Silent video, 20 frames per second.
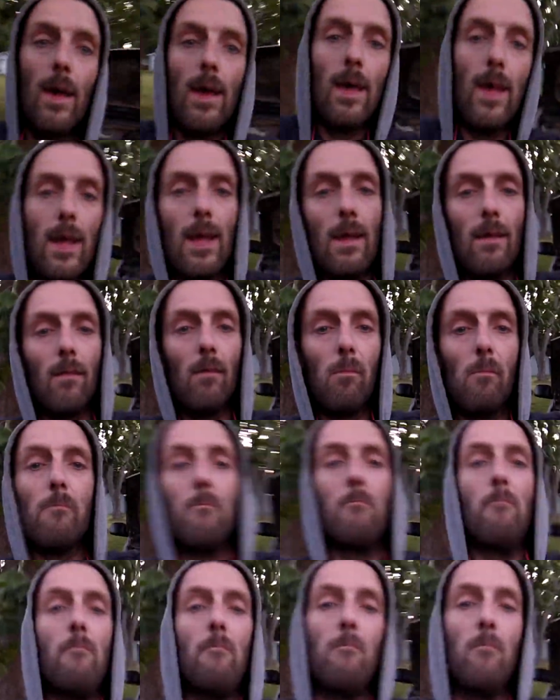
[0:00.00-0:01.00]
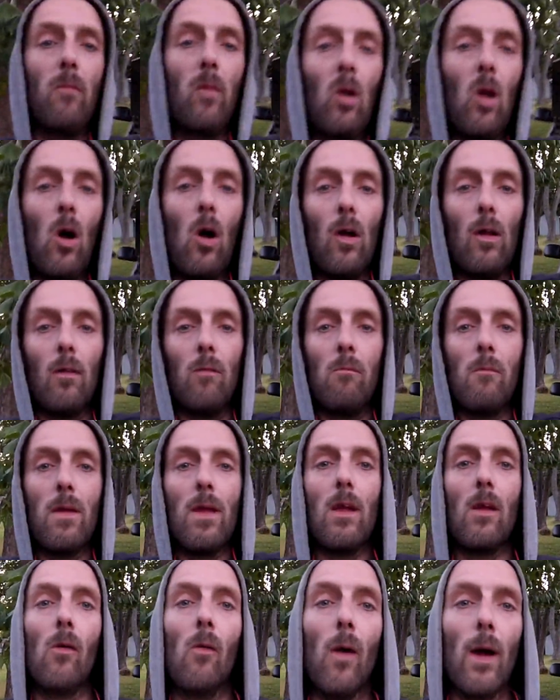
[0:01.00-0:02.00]
it's caused
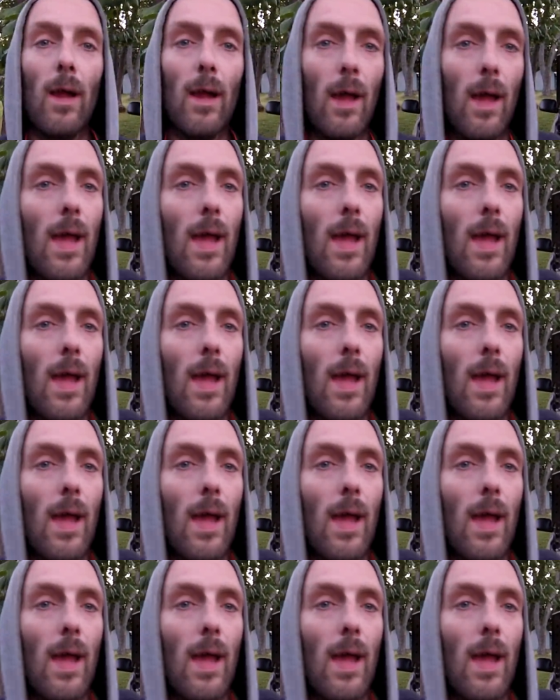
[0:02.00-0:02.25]
me quite a